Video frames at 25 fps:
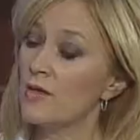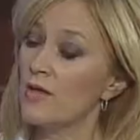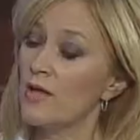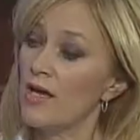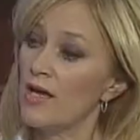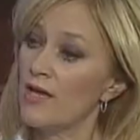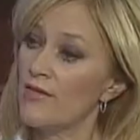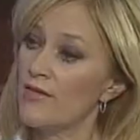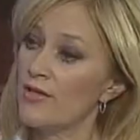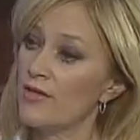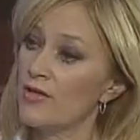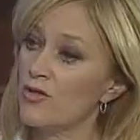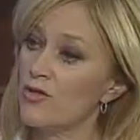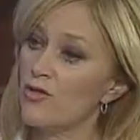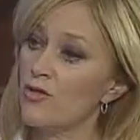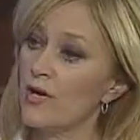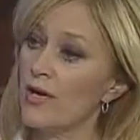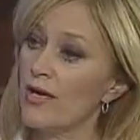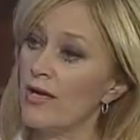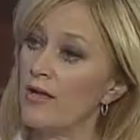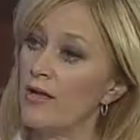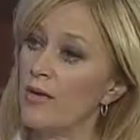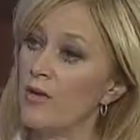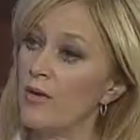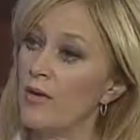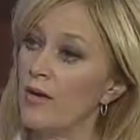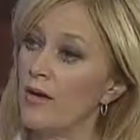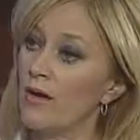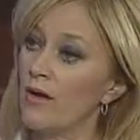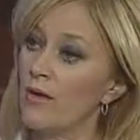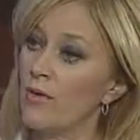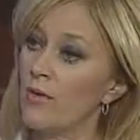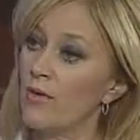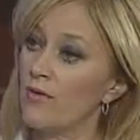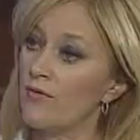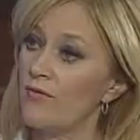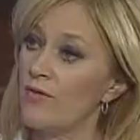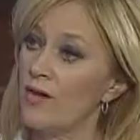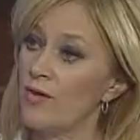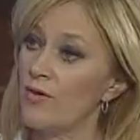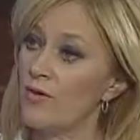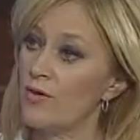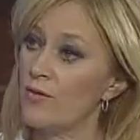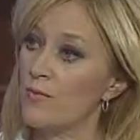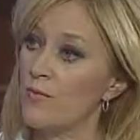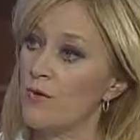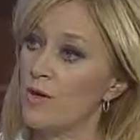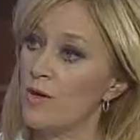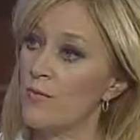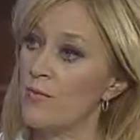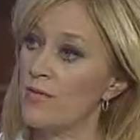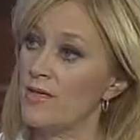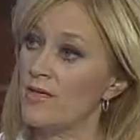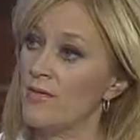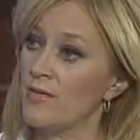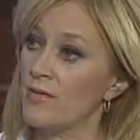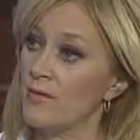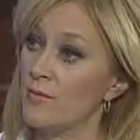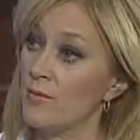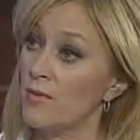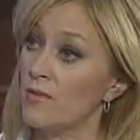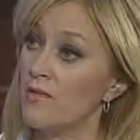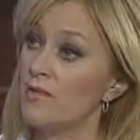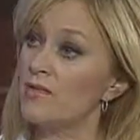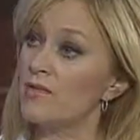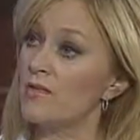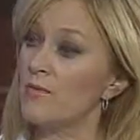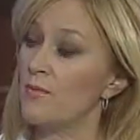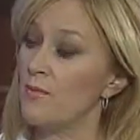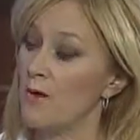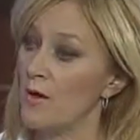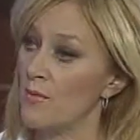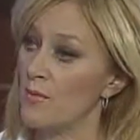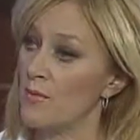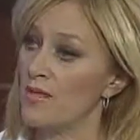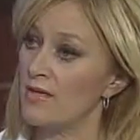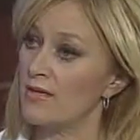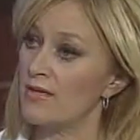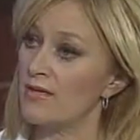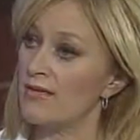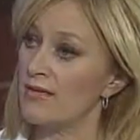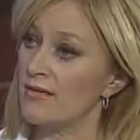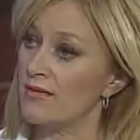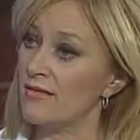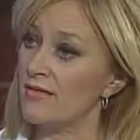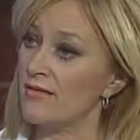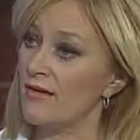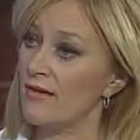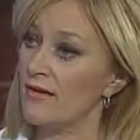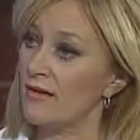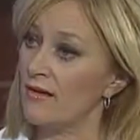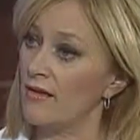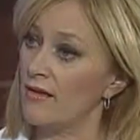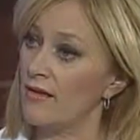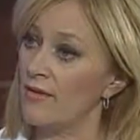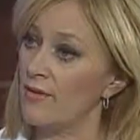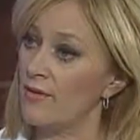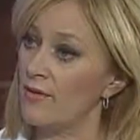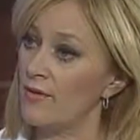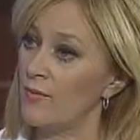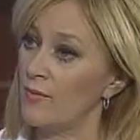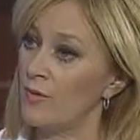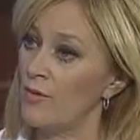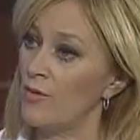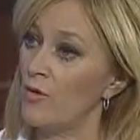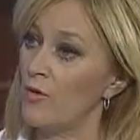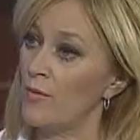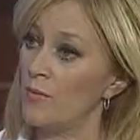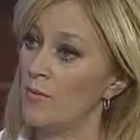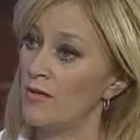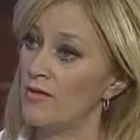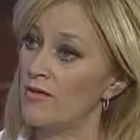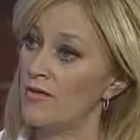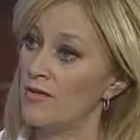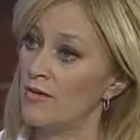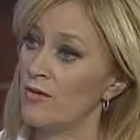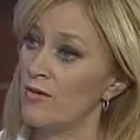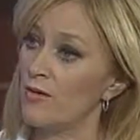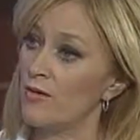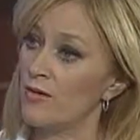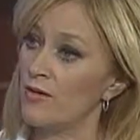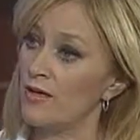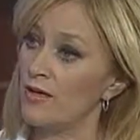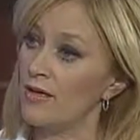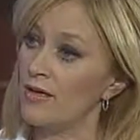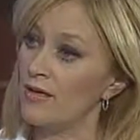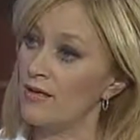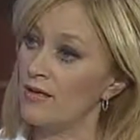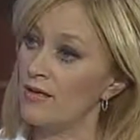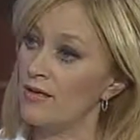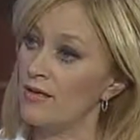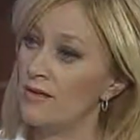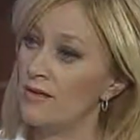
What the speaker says: there a lot of extra training going on with the fire departments and the police departments since 9/11 in Homeland Security?